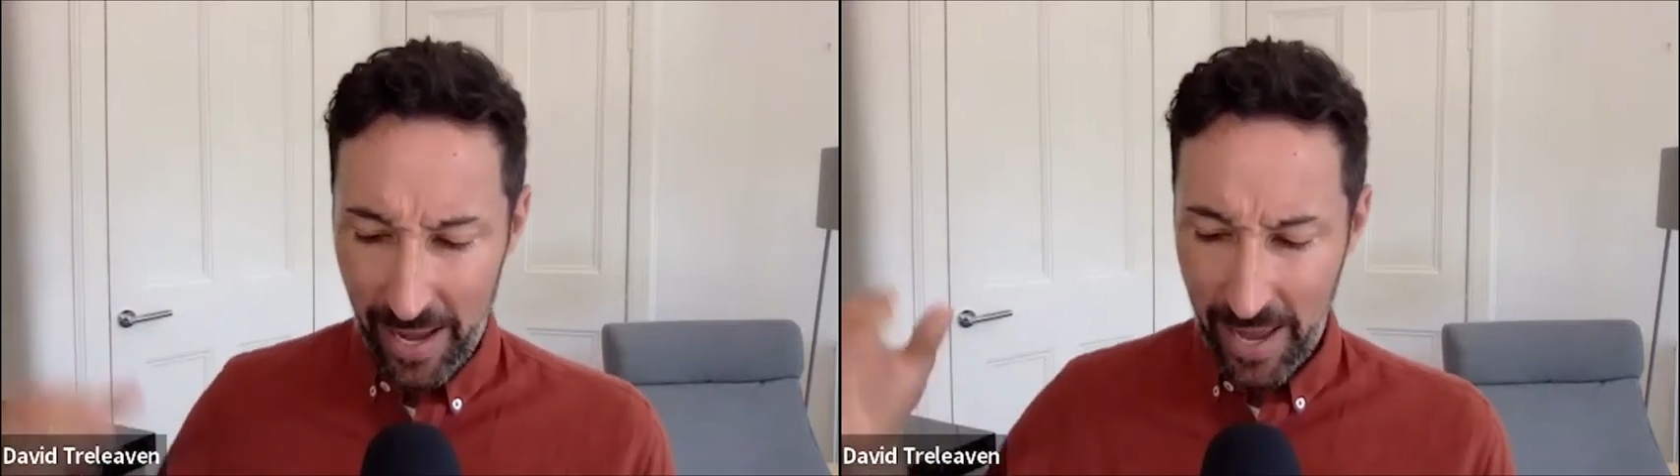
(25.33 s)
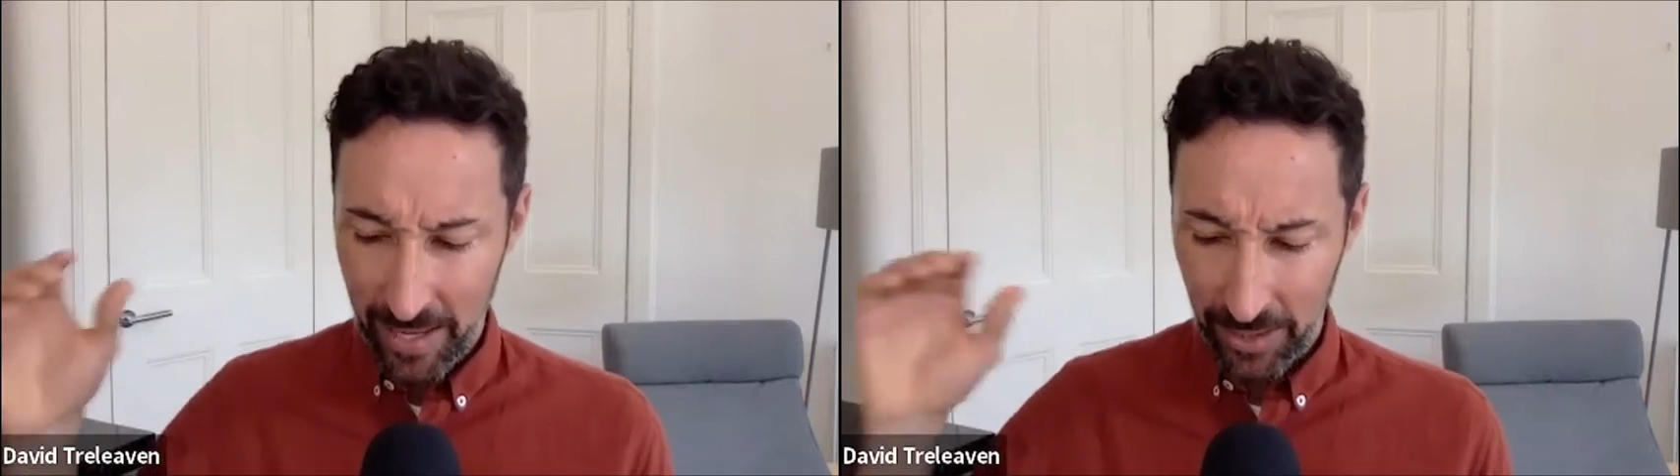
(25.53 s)

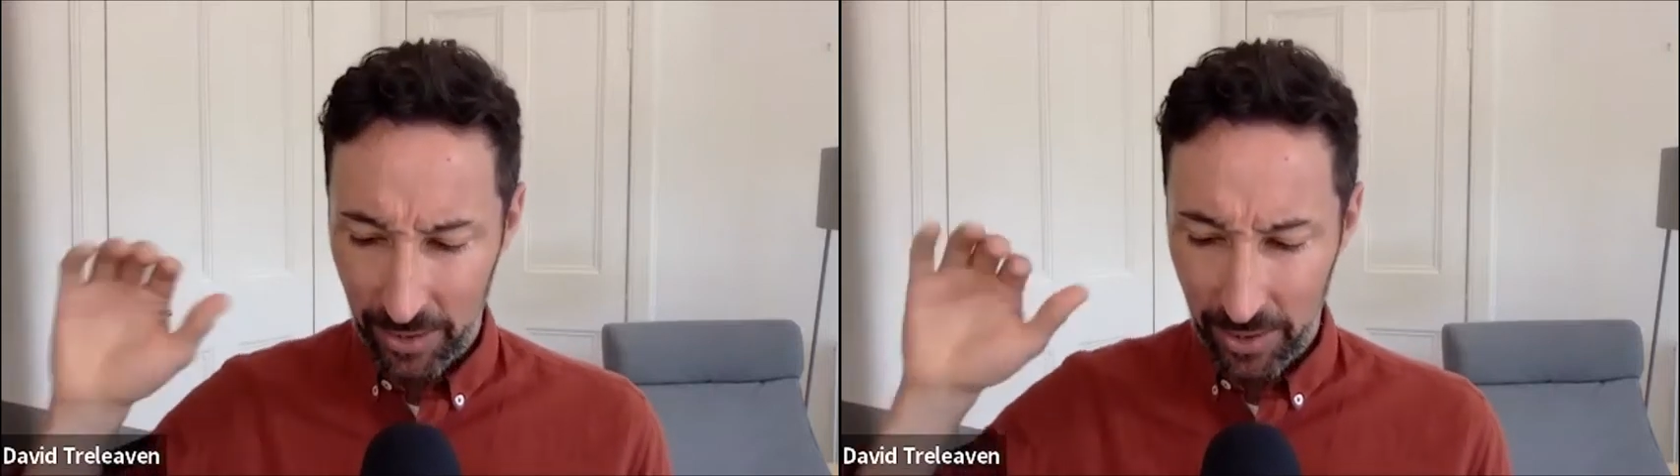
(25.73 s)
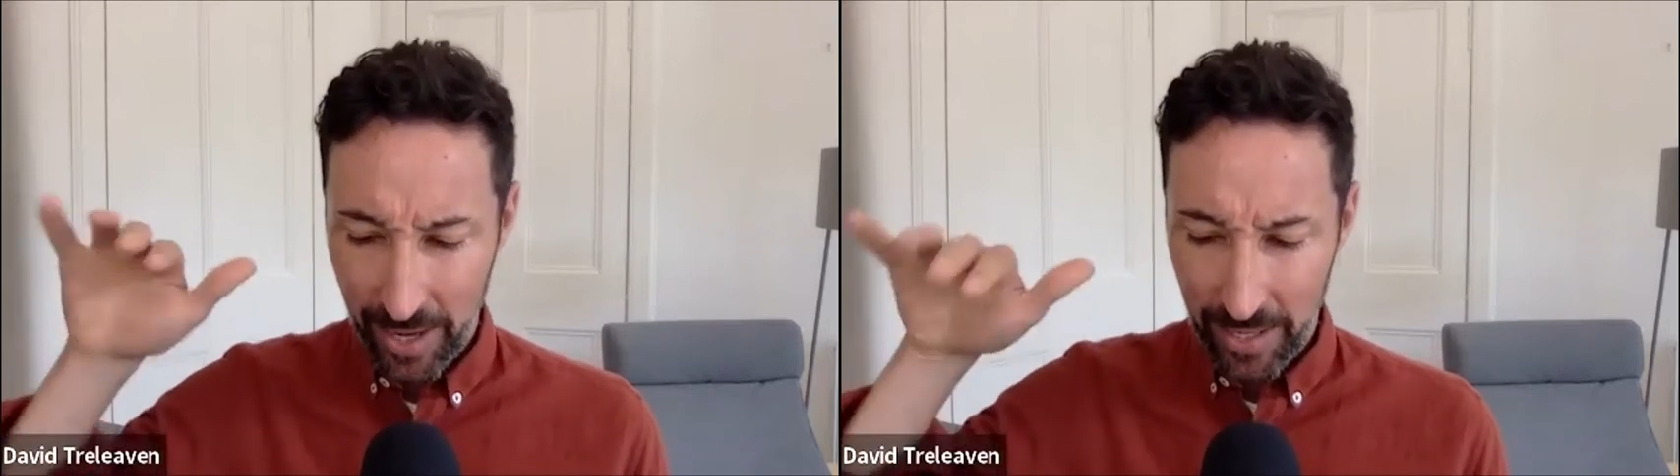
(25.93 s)

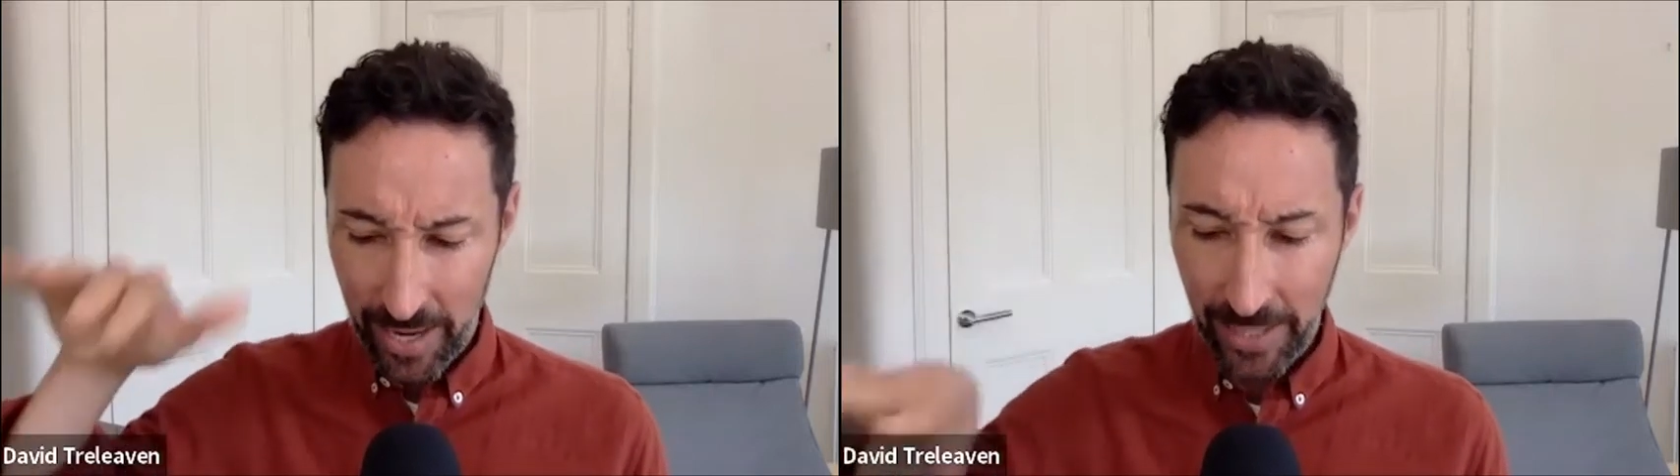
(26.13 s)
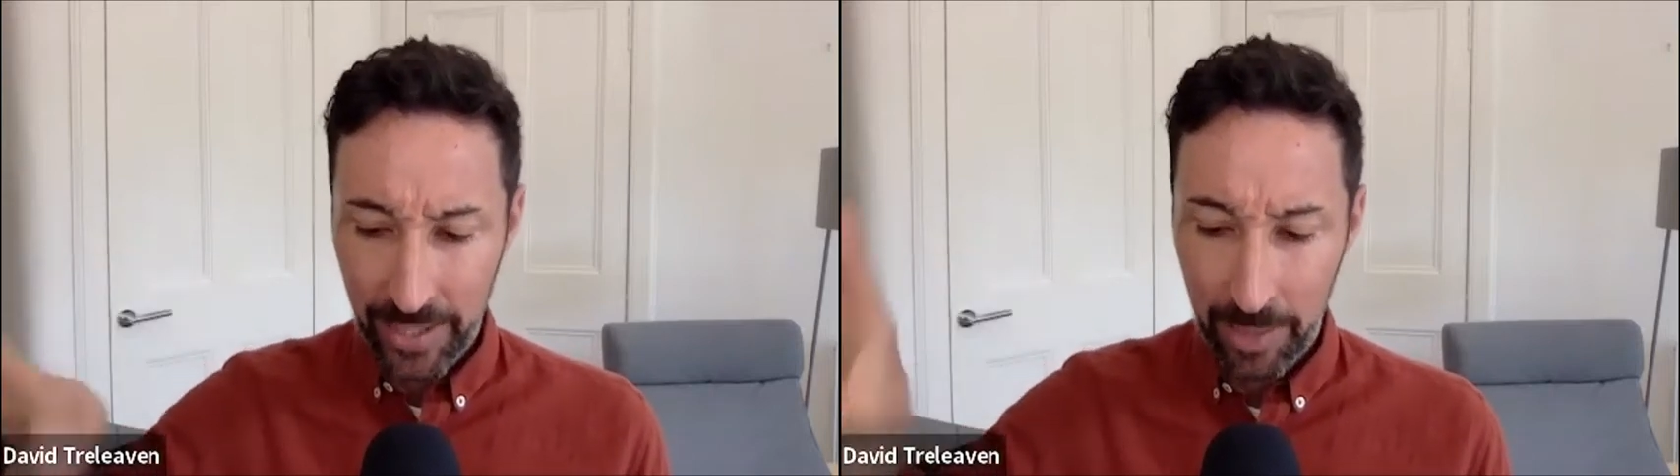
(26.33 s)
and it
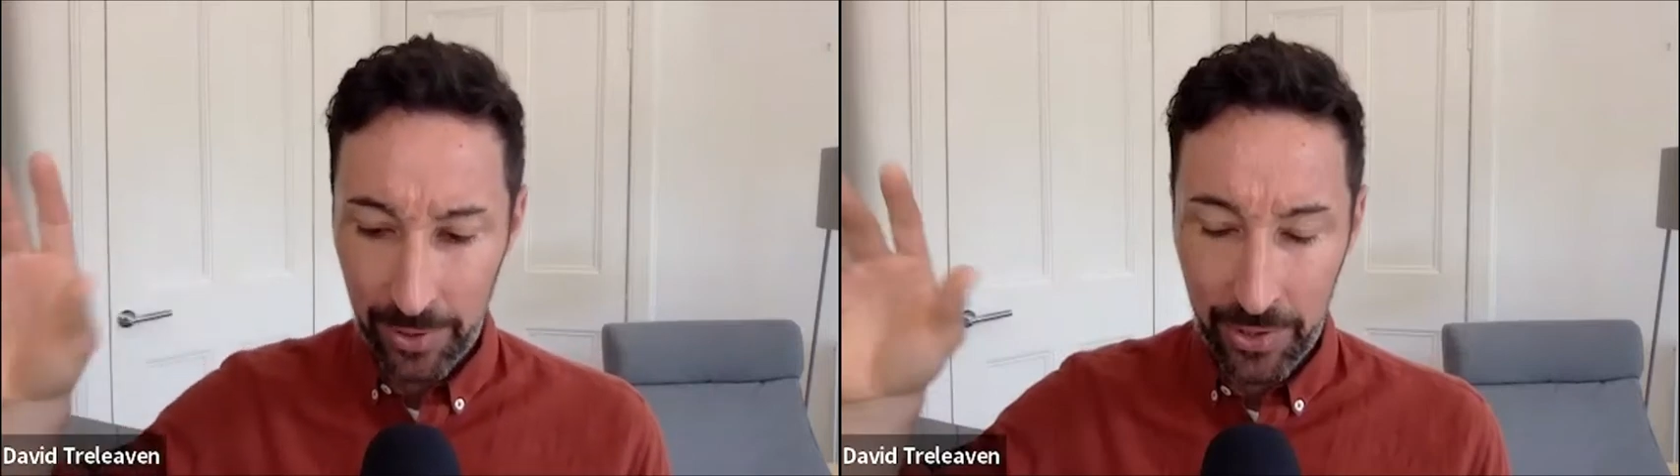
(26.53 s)
ended up at